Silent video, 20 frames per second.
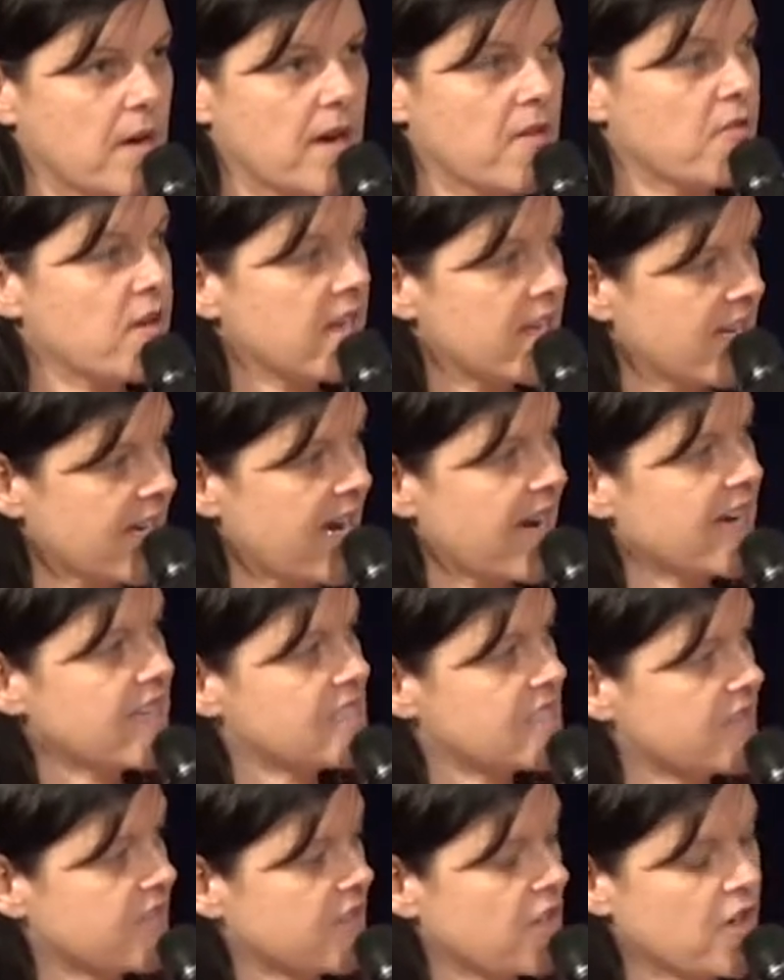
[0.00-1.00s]
really a
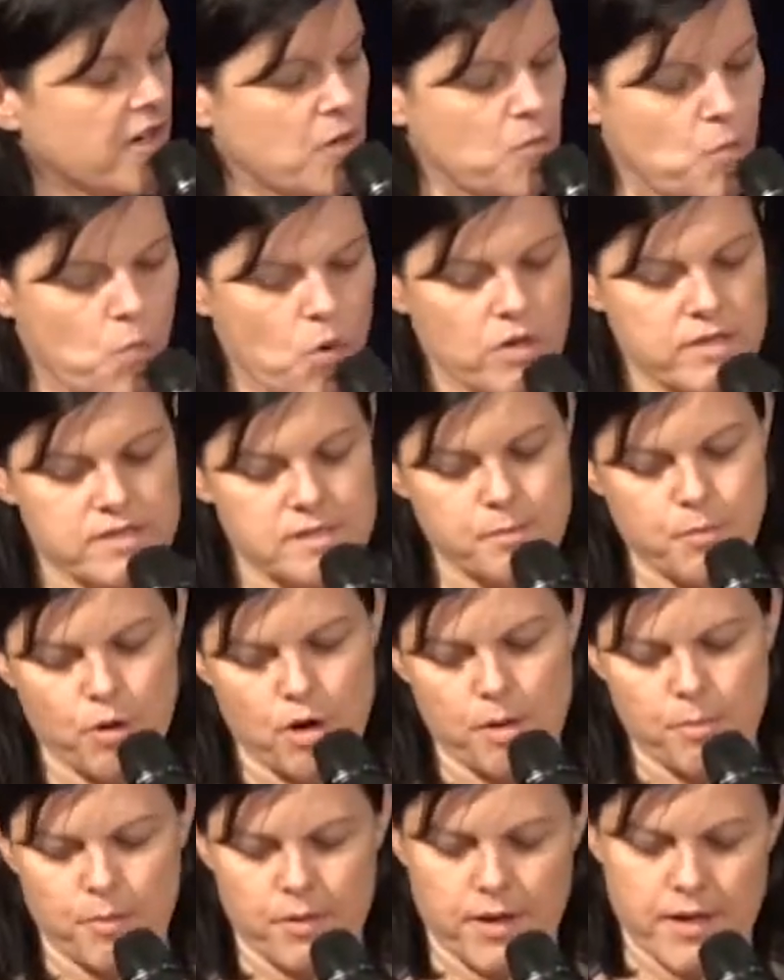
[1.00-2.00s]
case of going, what's
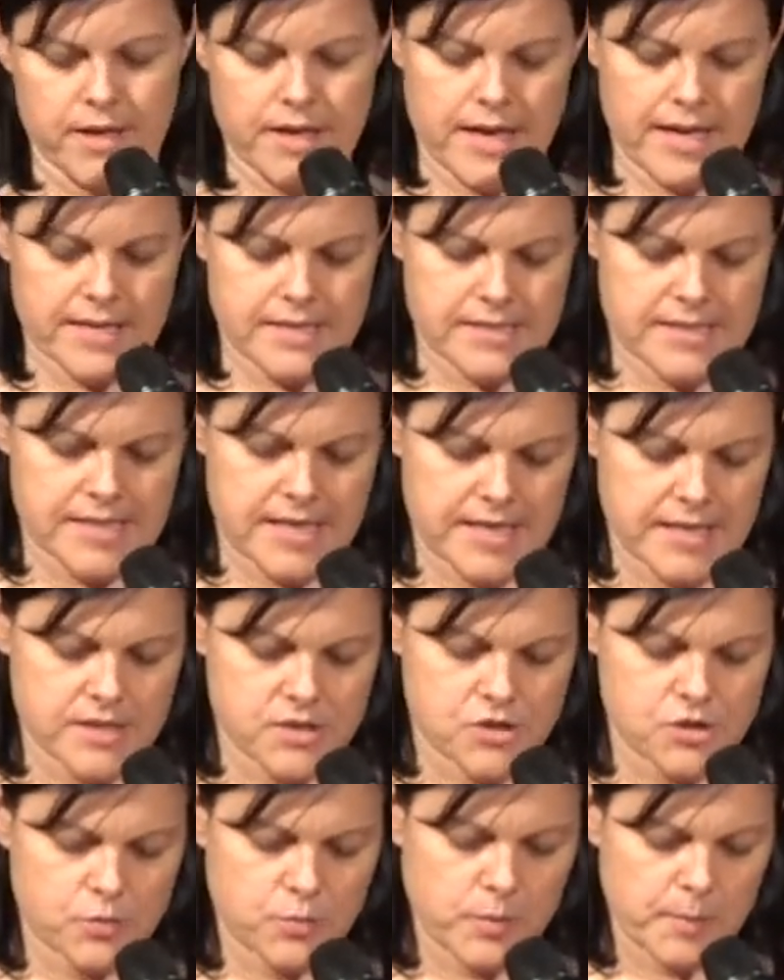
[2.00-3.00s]
appropriate
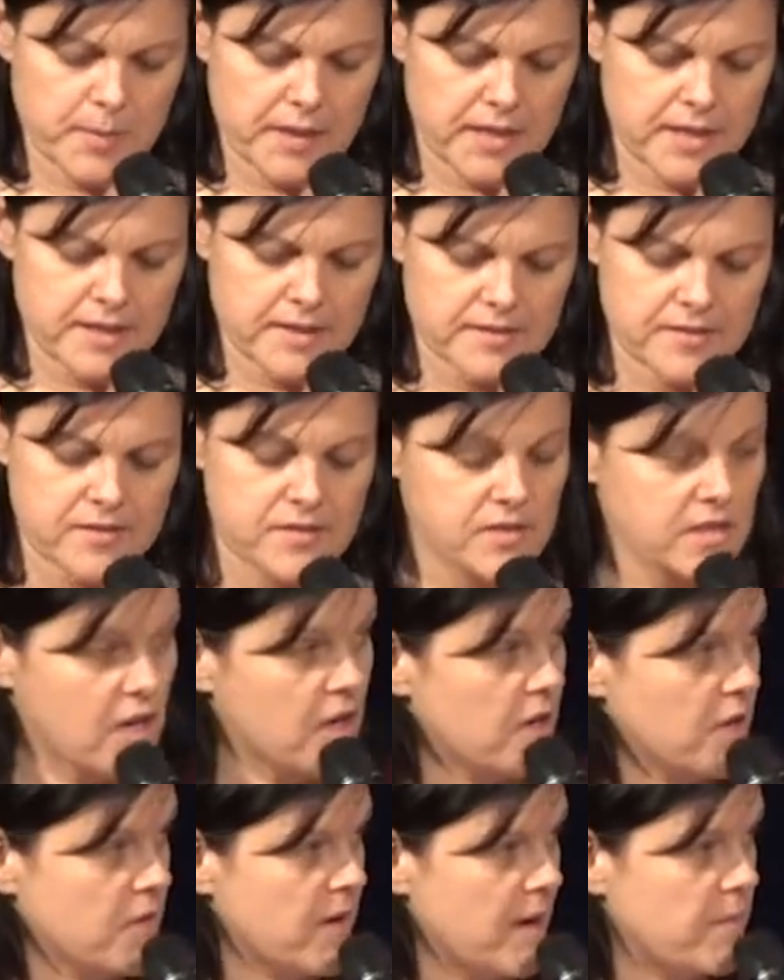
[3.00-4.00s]
and should we be
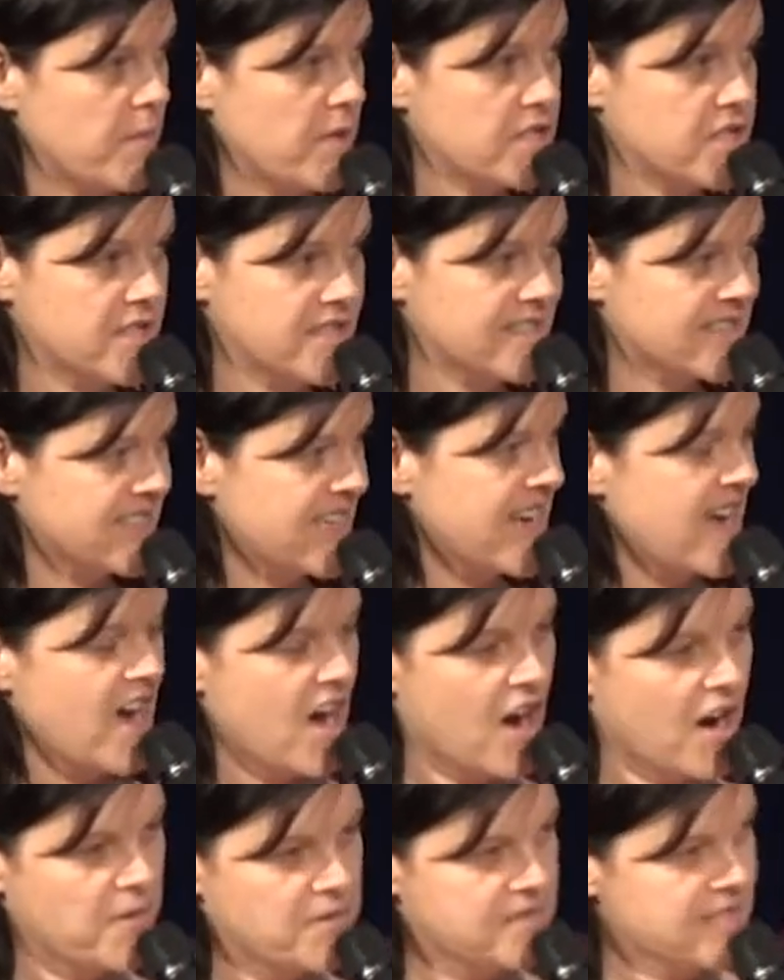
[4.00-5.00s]
so ambitious?
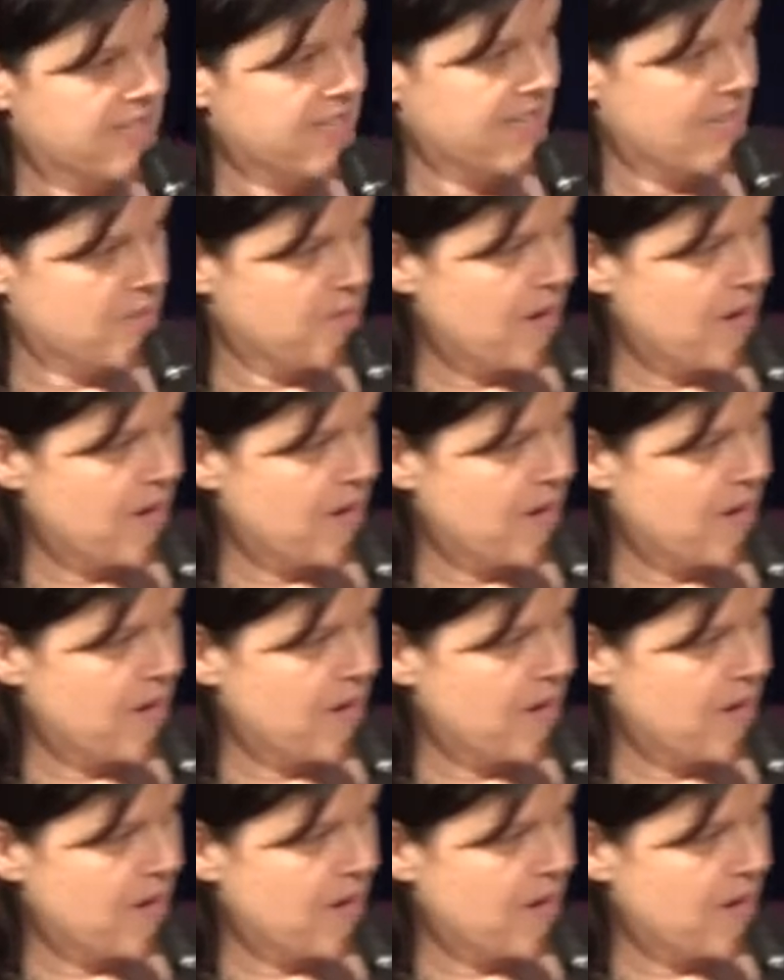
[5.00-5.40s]
I was thinking